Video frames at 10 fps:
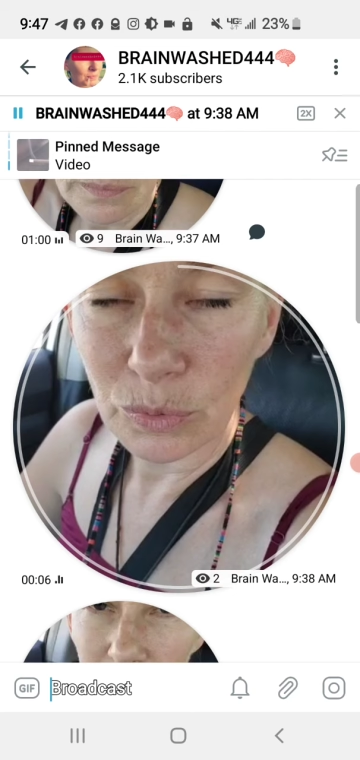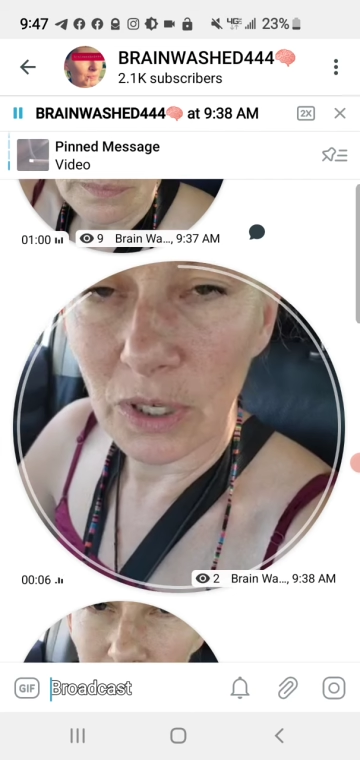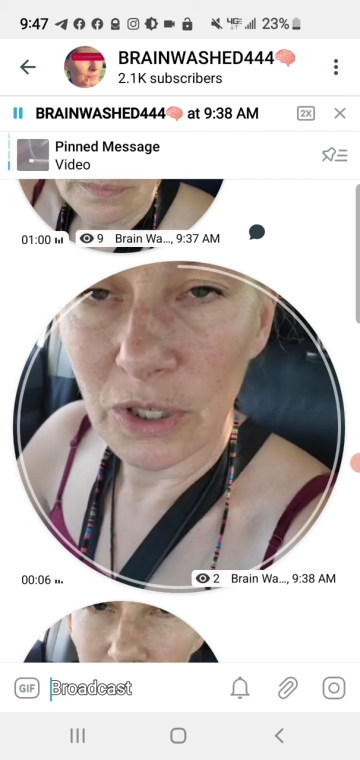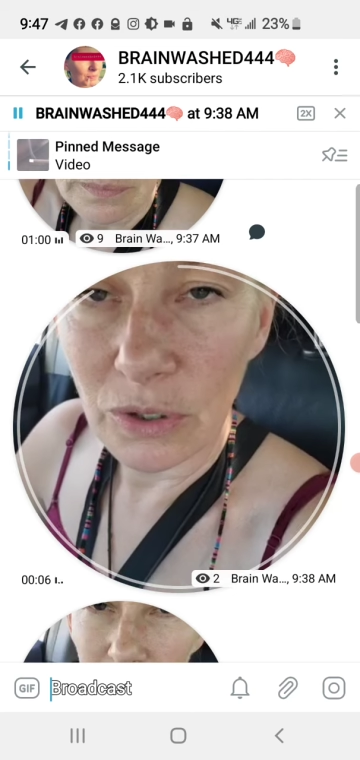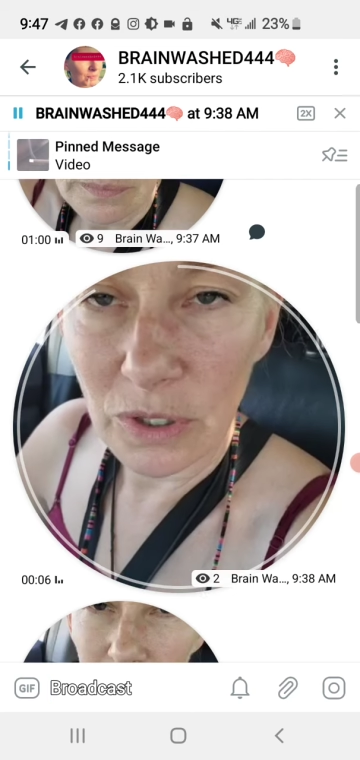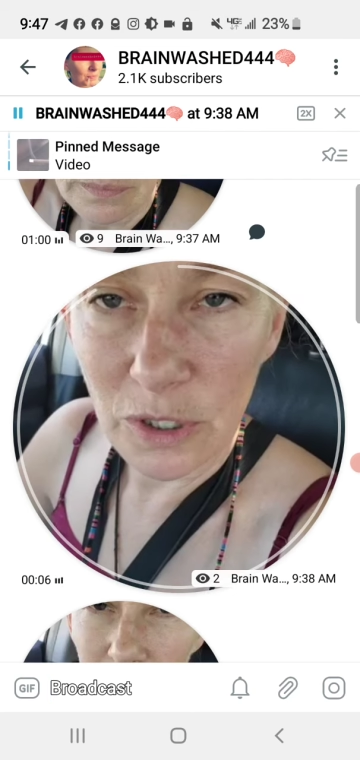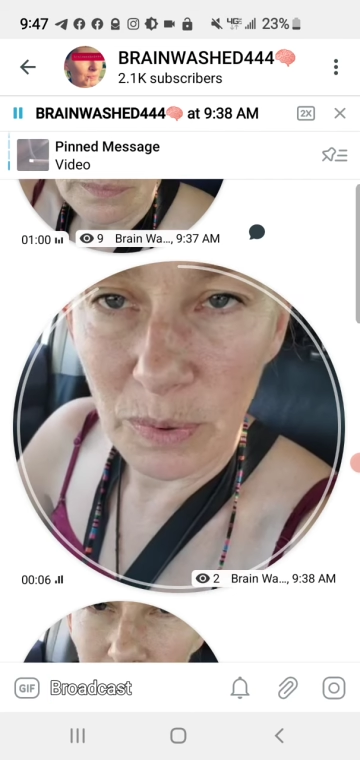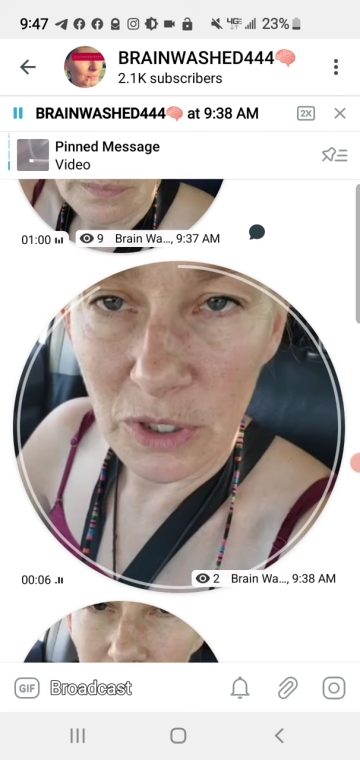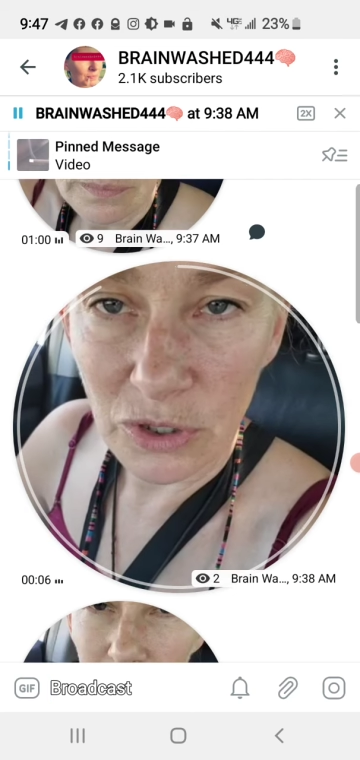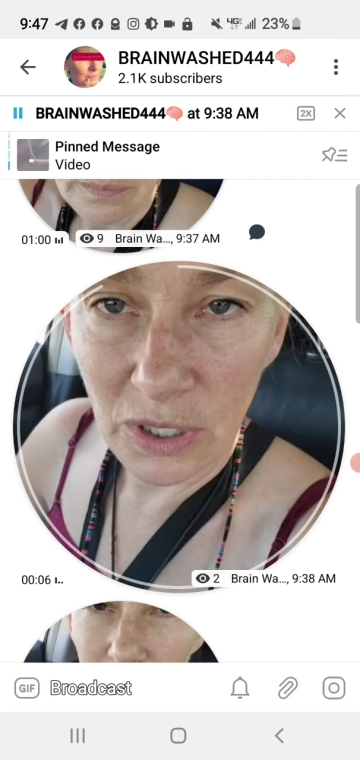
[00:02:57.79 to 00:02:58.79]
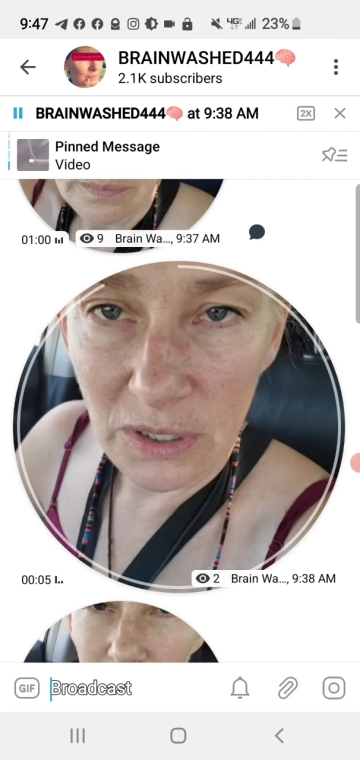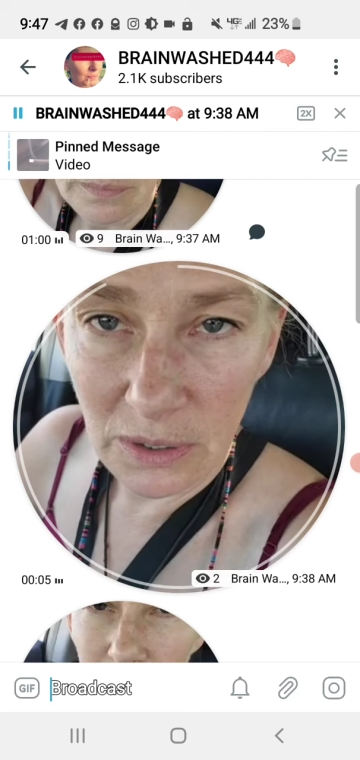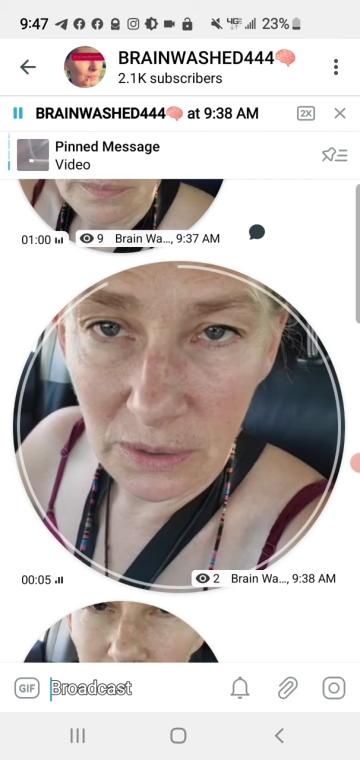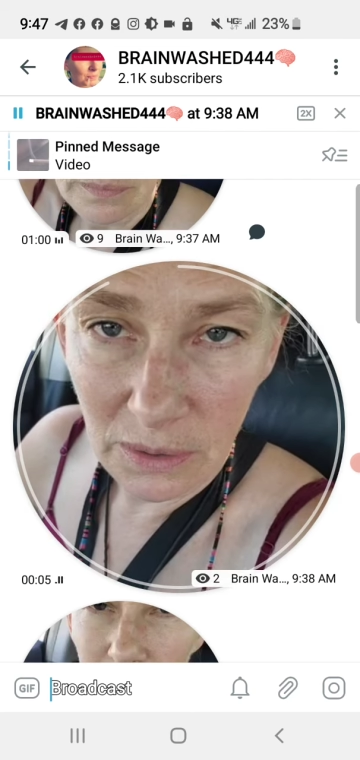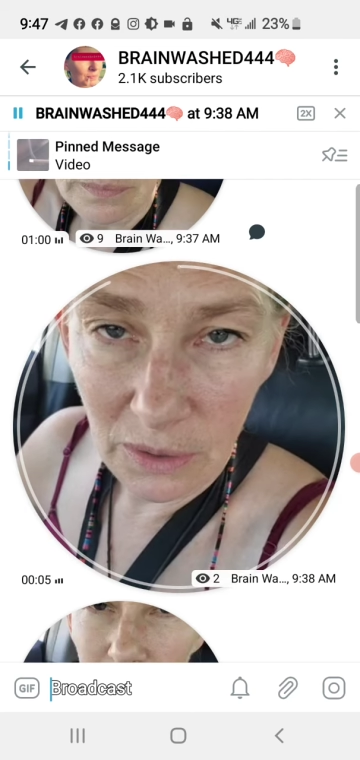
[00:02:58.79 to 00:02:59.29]
That's what I do. I
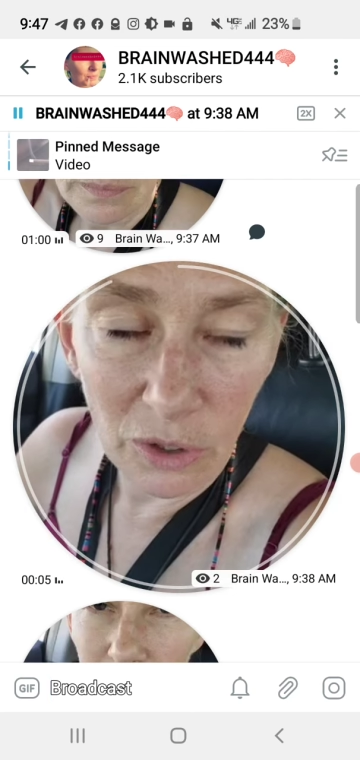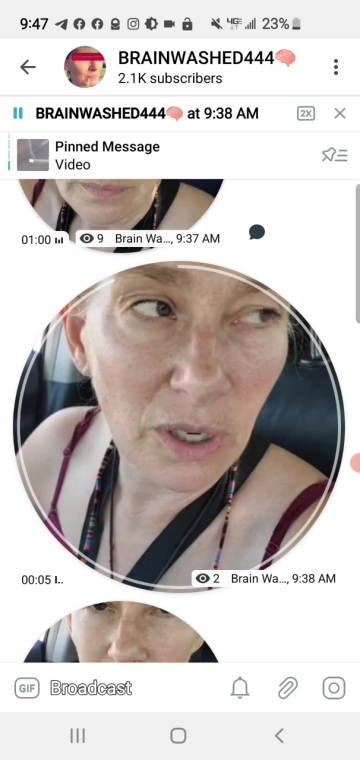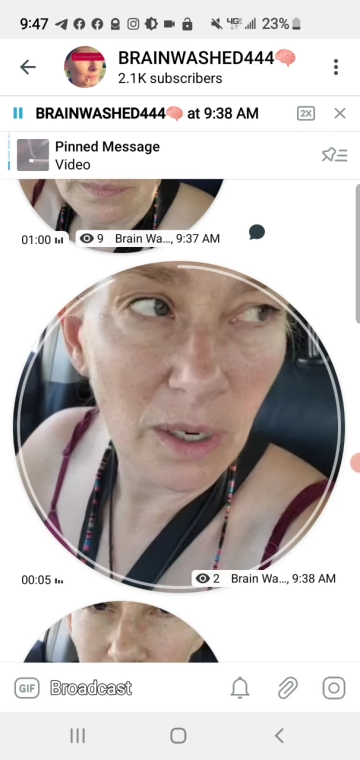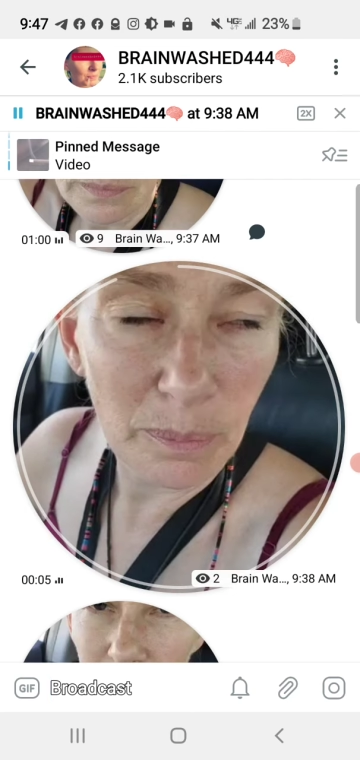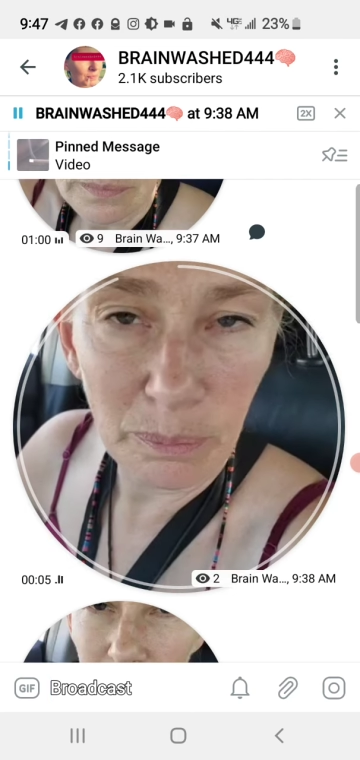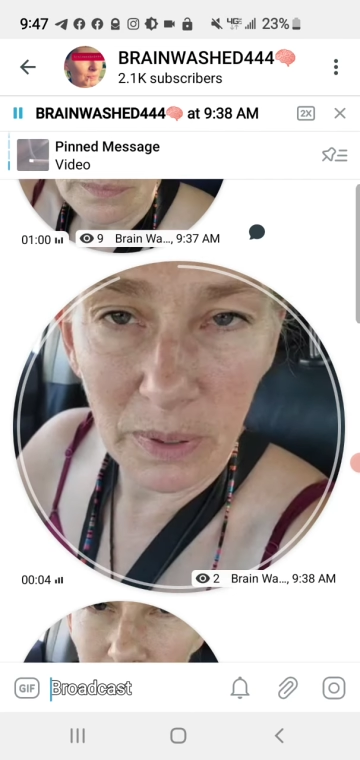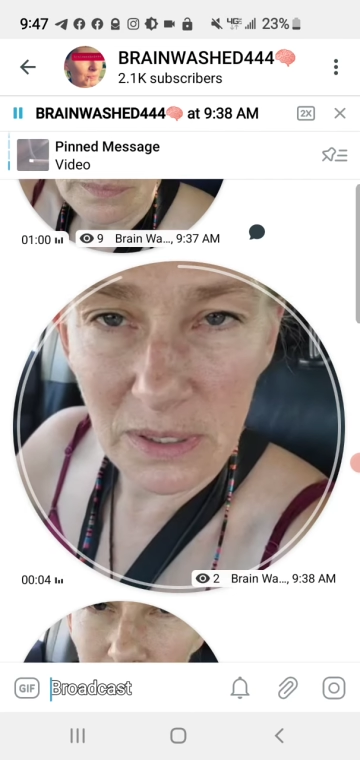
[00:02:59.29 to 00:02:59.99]
specialize in it. Look it up.